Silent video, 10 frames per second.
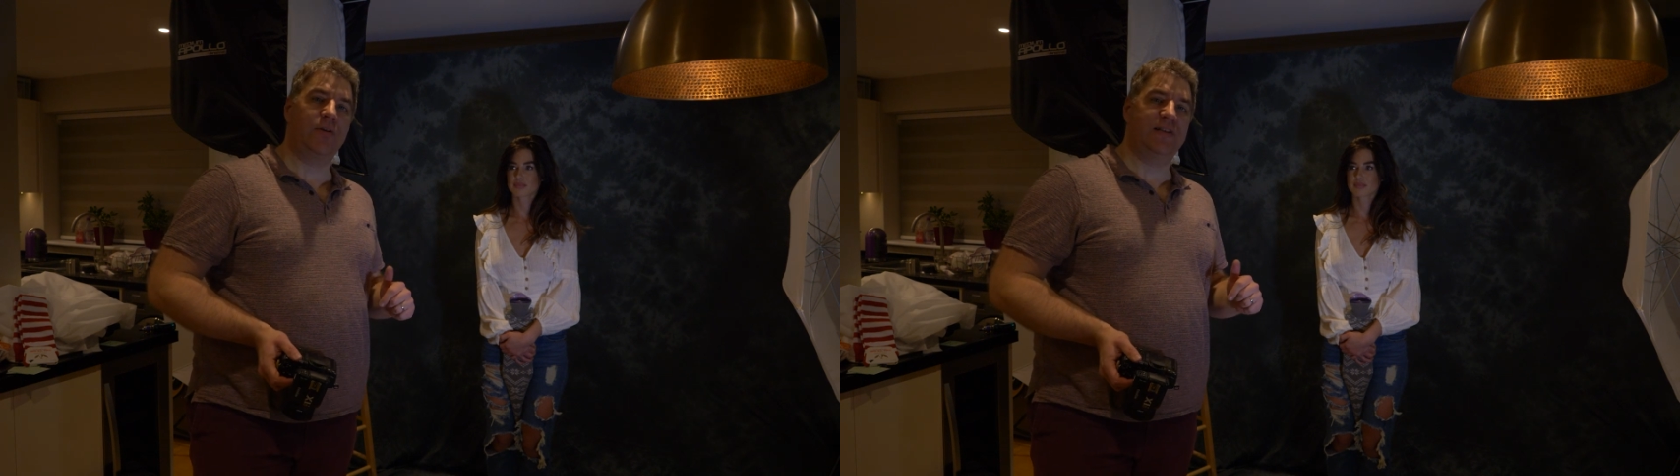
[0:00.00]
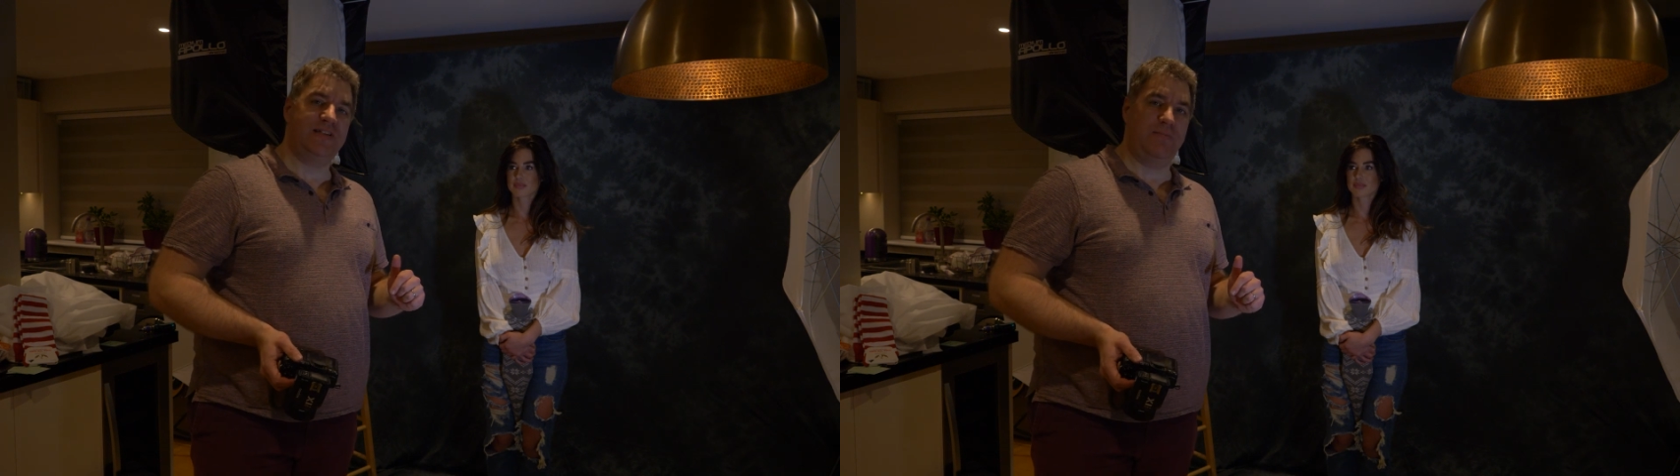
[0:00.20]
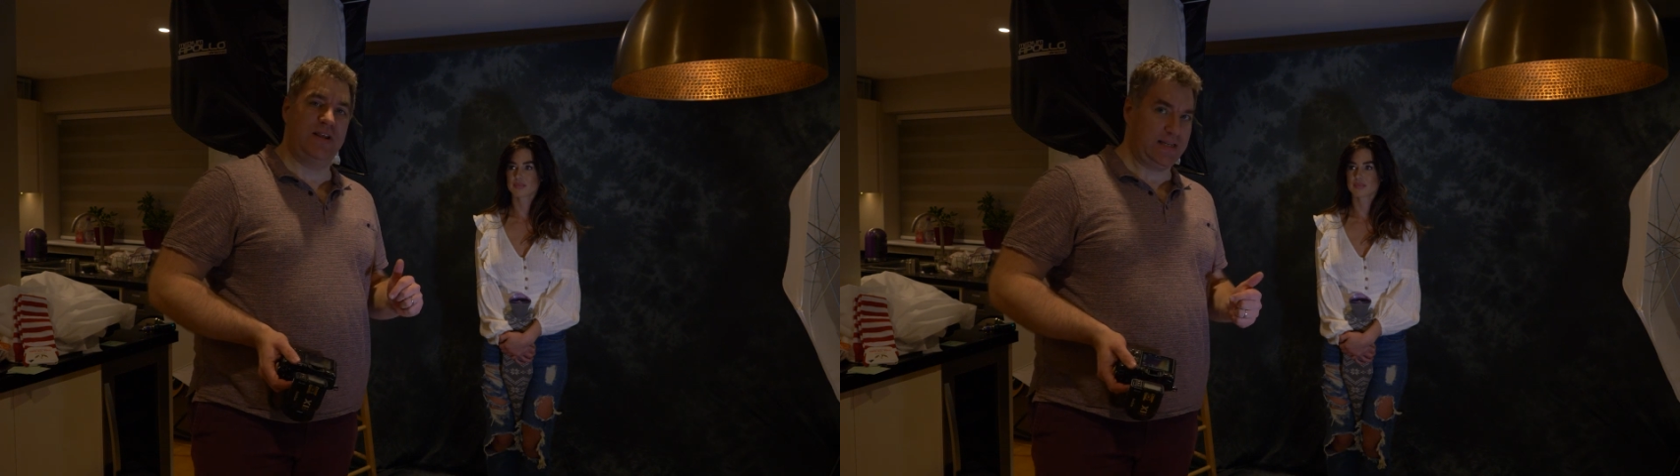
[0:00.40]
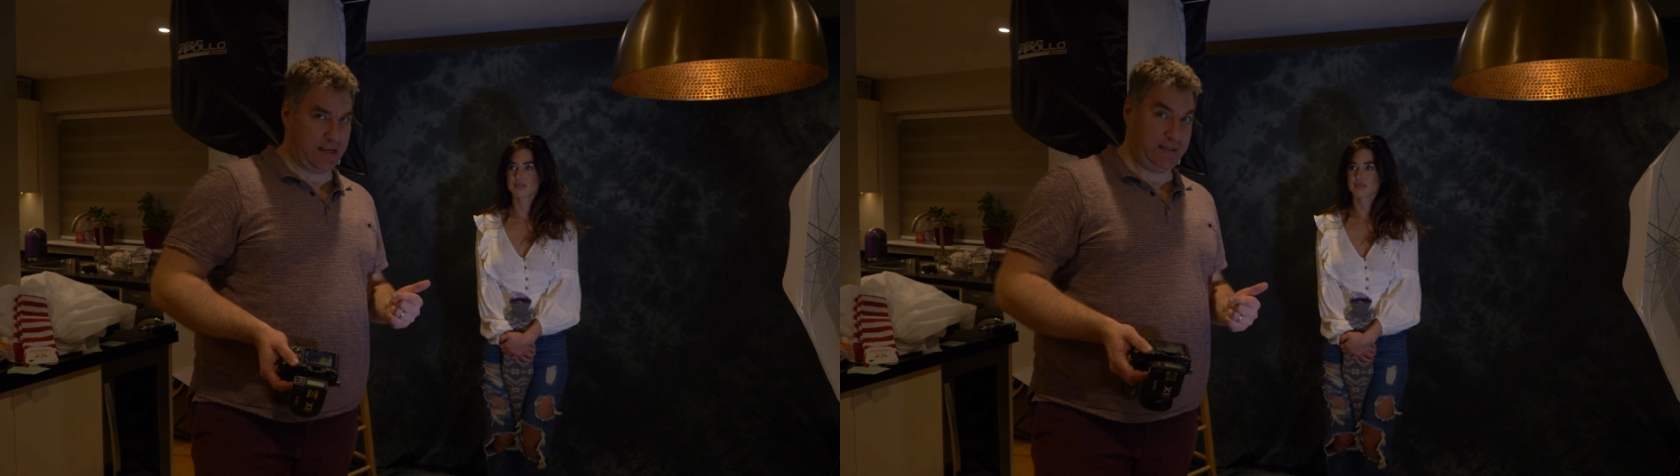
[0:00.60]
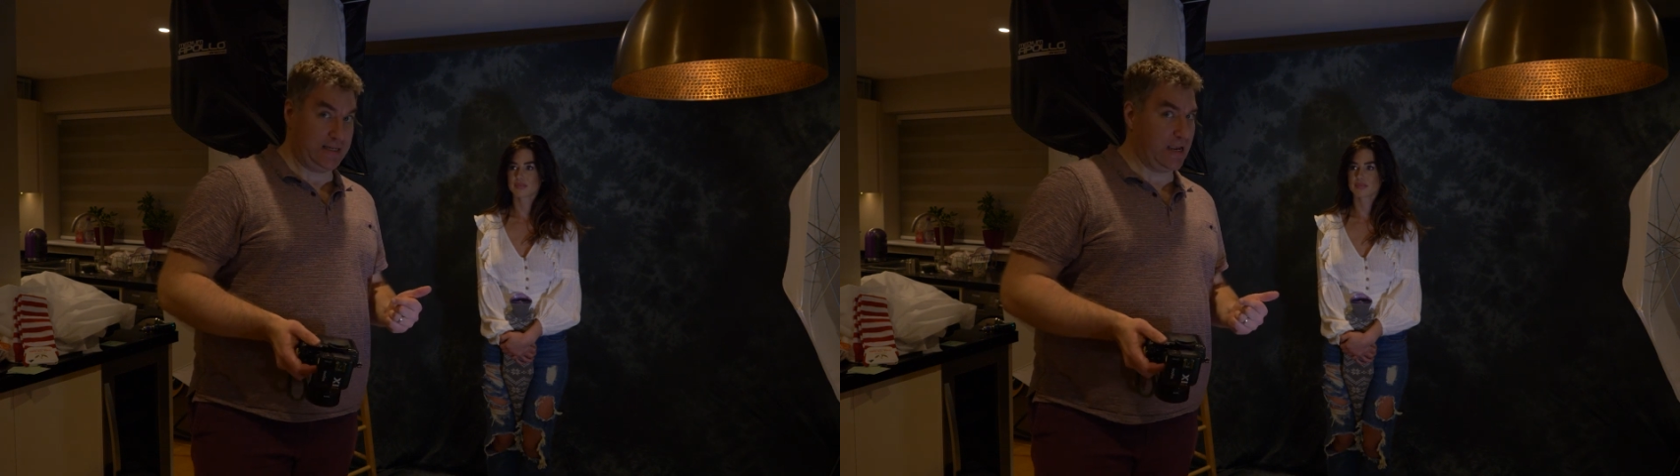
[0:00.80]
to see me
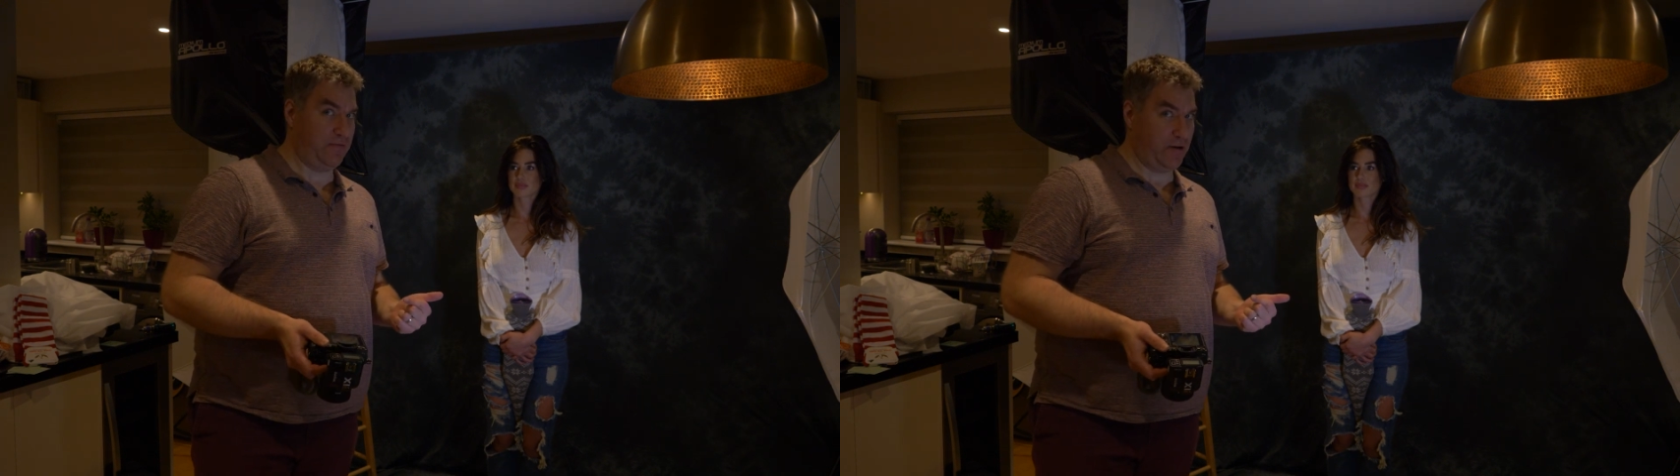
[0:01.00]
taking